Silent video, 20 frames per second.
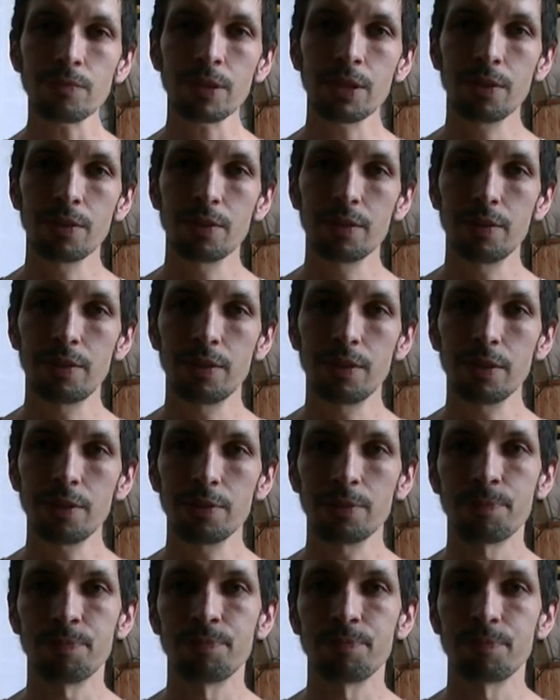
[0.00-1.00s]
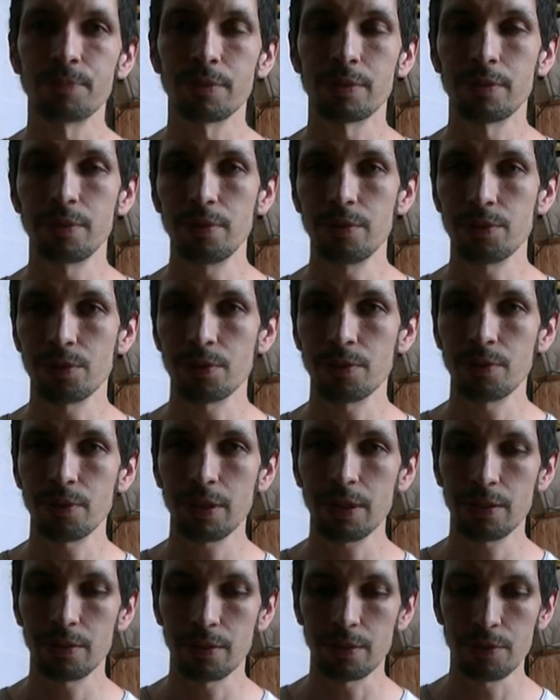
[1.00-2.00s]
There you go. Alright, so
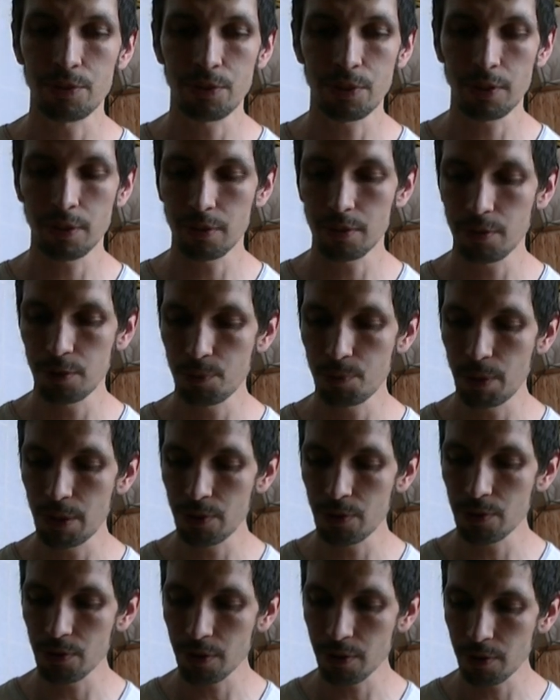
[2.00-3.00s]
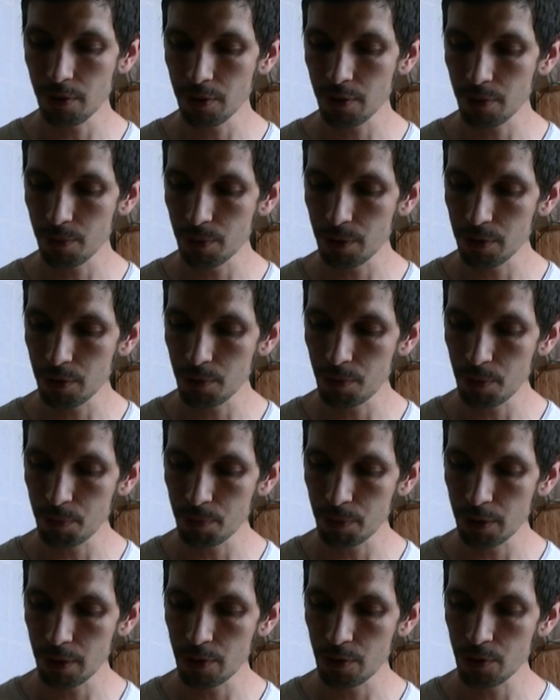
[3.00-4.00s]
again, these pieces I think are meant to be
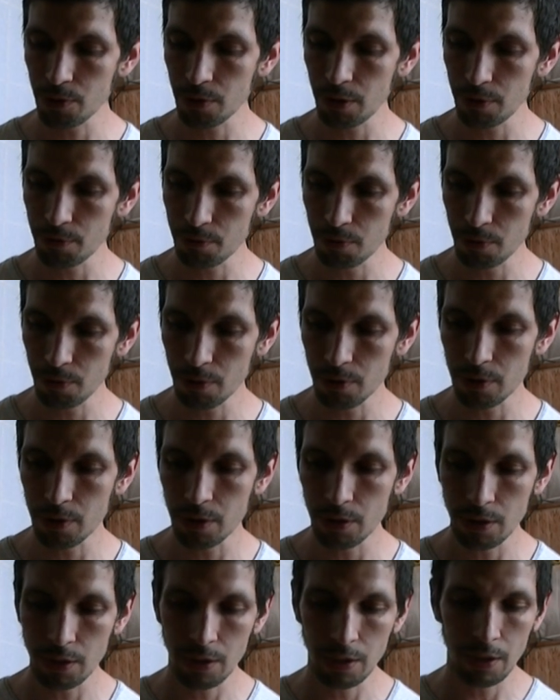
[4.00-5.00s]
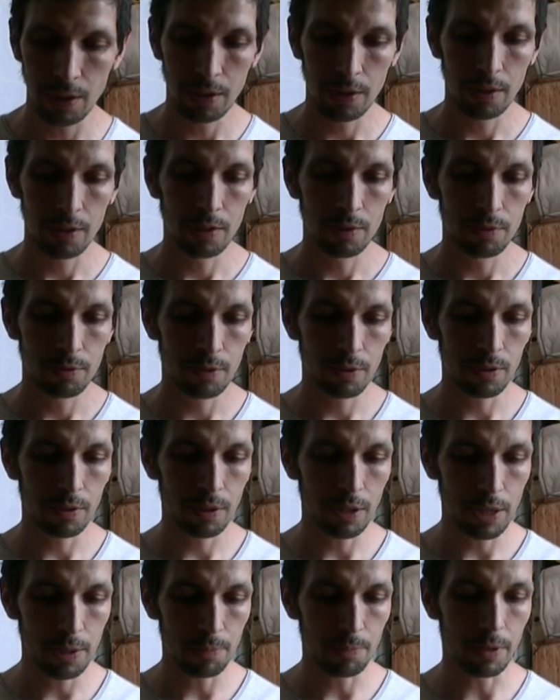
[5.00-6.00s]
played straightforward with a
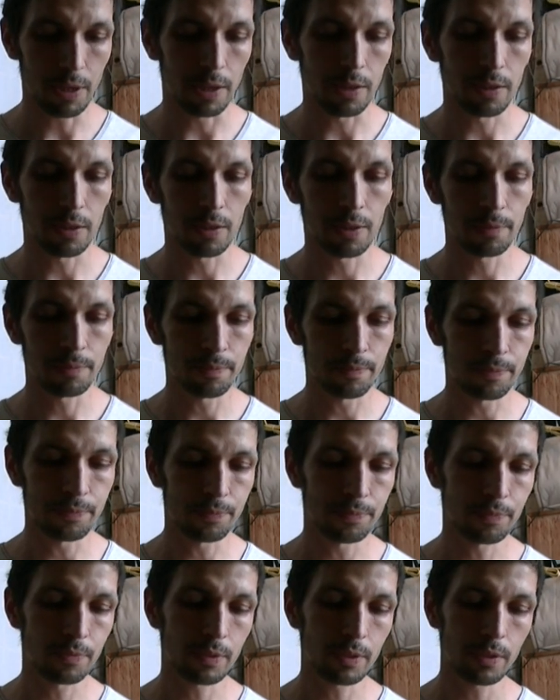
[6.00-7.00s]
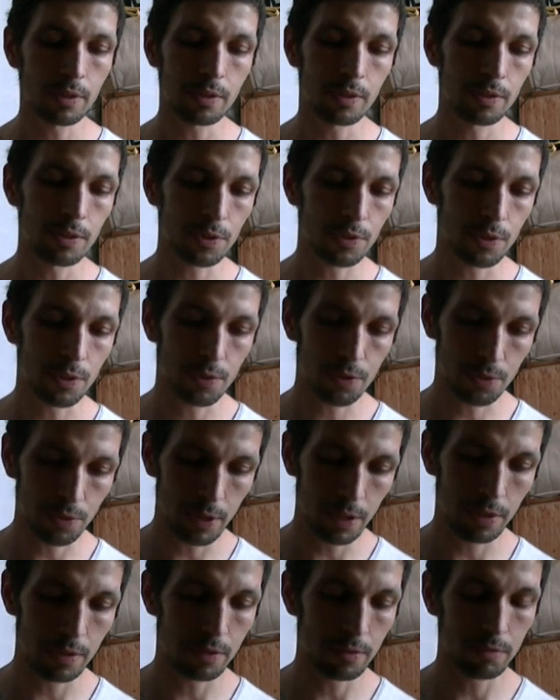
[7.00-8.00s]
light breath. And just a
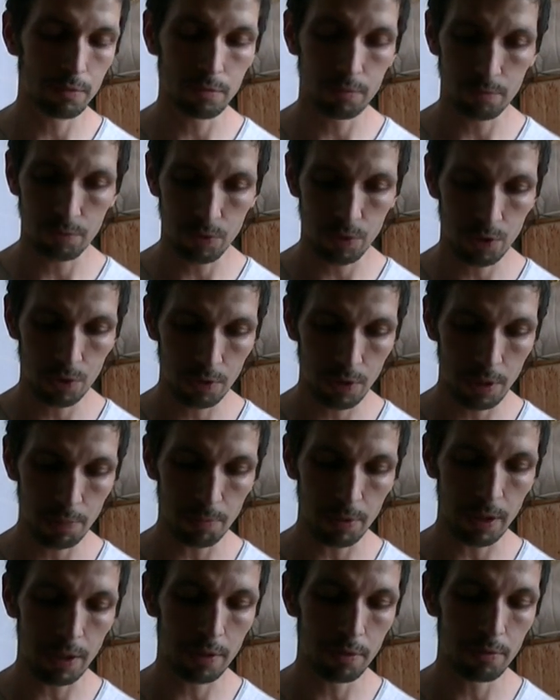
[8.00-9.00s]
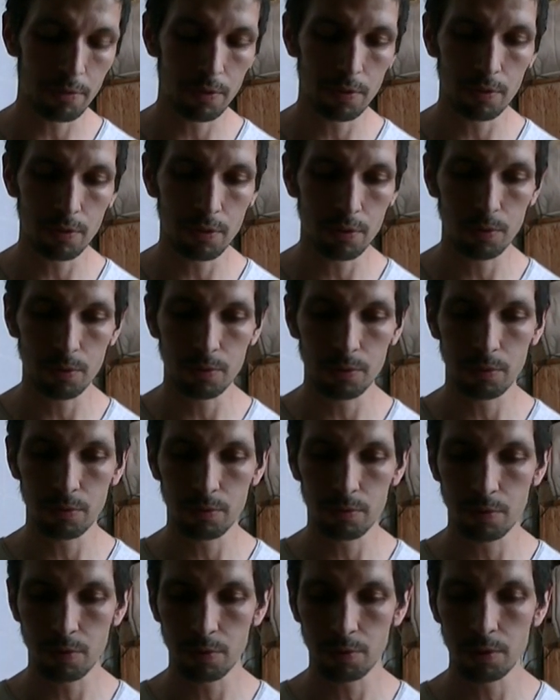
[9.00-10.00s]
straight breath with
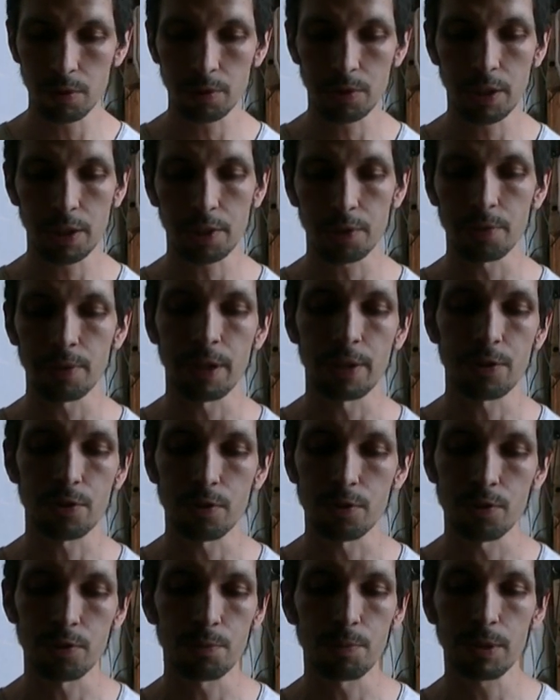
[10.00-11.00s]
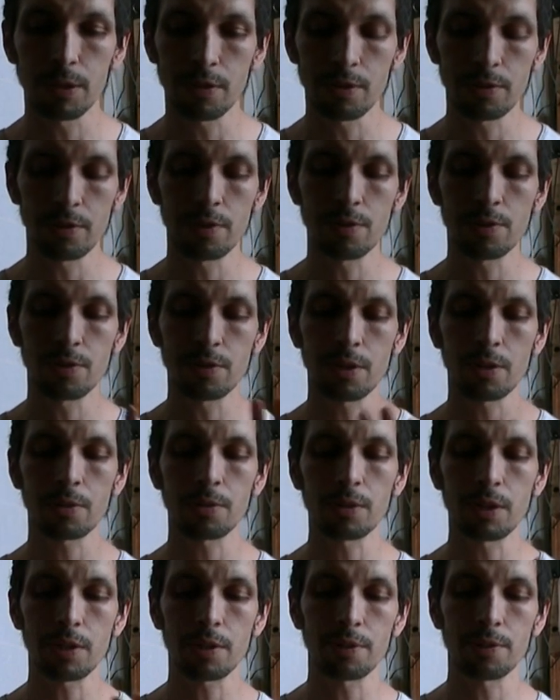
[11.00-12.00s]
no real decorations, because these subtle
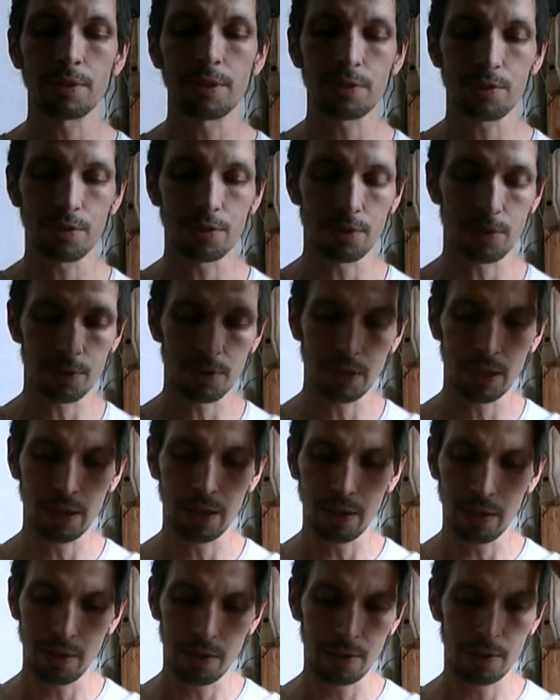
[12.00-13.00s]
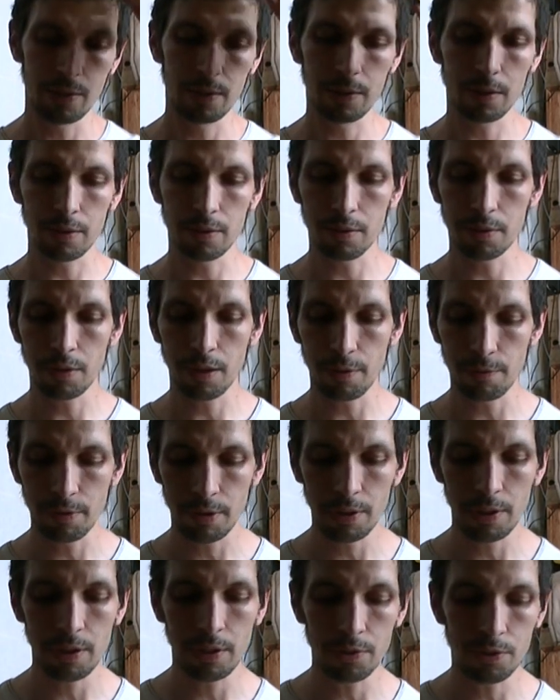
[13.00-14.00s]
decorations get
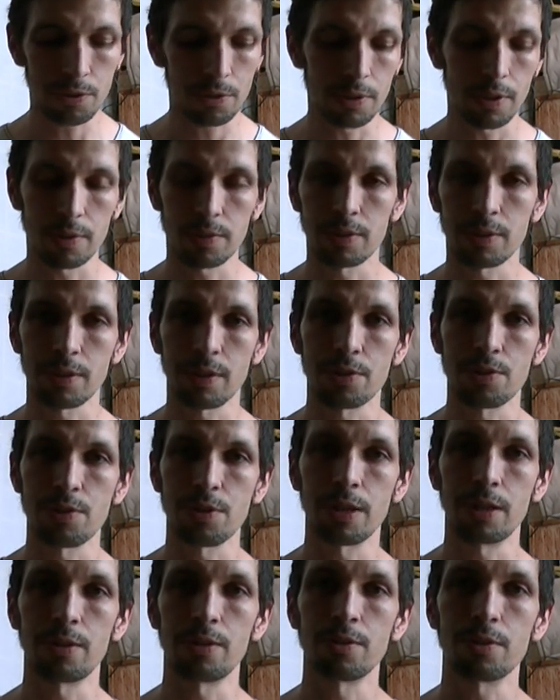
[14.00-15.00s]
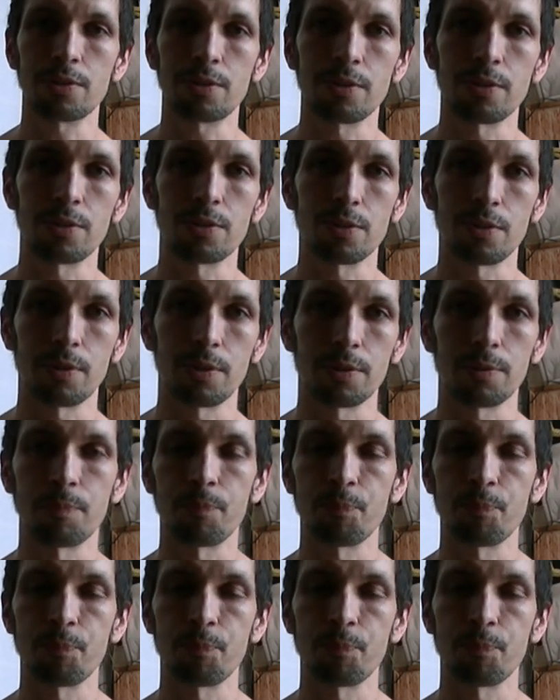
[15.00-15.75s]
very interesting as you get used to the song.